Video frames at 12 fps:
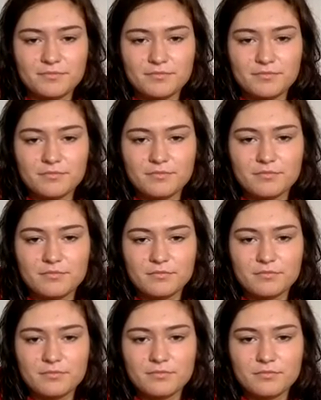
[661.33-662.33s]

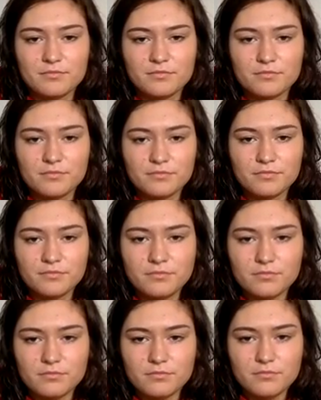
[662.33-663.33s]

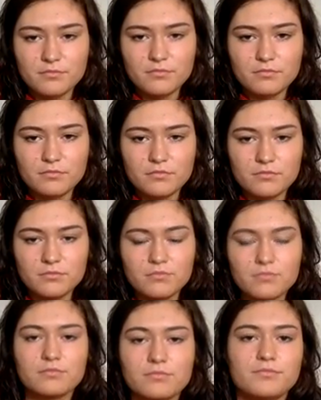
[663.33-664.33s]

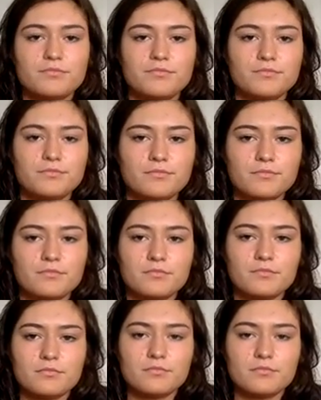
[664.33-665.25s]
(silent)